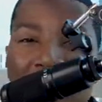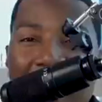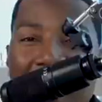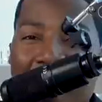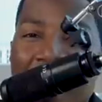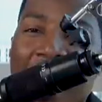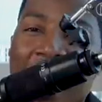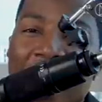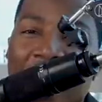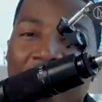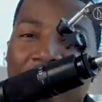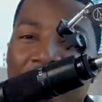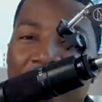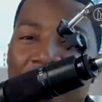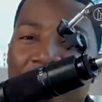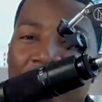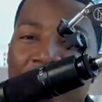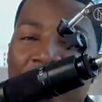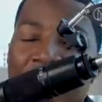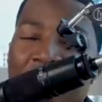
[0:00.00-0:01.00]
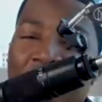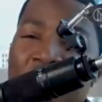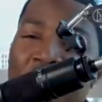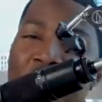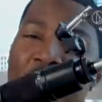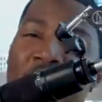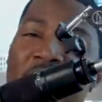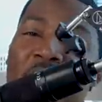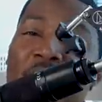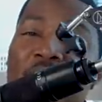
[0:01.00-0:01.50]
an addict,
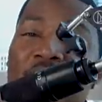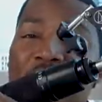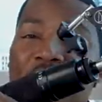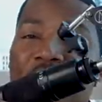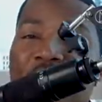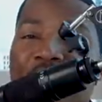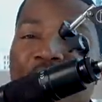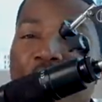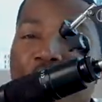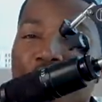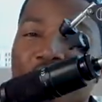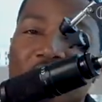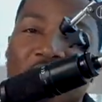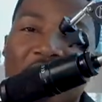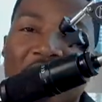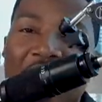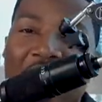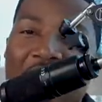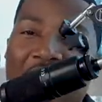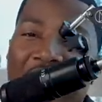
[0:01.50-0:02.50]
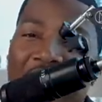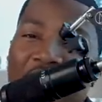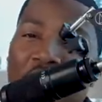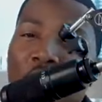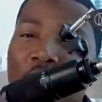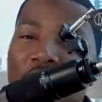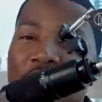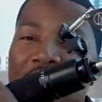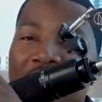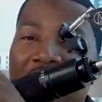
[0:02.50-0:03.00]
but he was a functioning addict. He
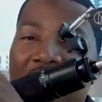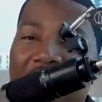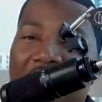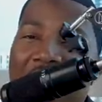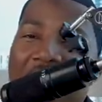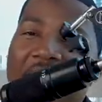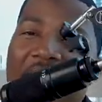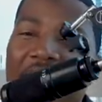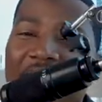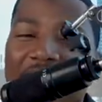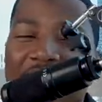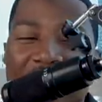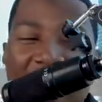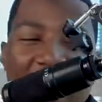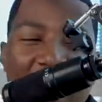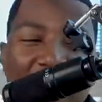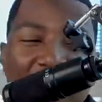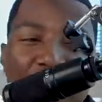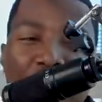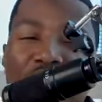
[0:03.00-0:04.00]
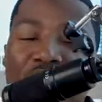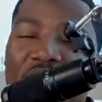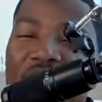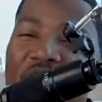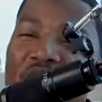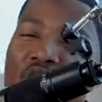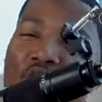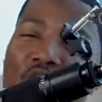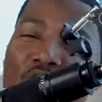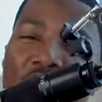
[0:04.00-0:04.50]
wasn't an addict that you
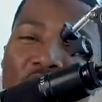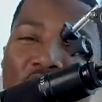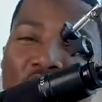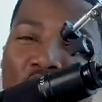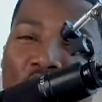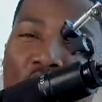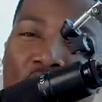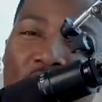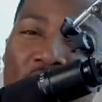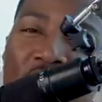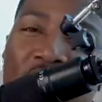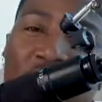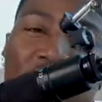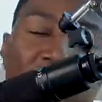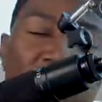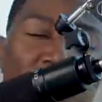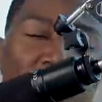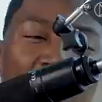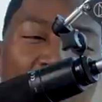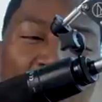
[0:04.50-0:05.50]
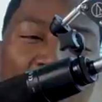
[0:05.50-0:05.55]
see on the corners